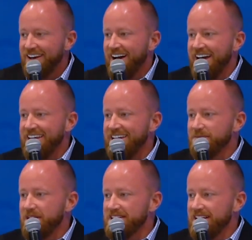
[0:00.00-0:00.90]
I eat a
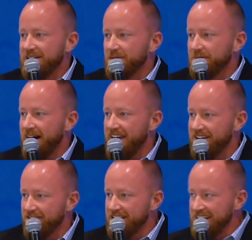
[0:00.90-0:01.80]
piece of humble pie
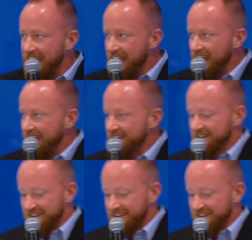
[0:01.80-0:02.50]
every day.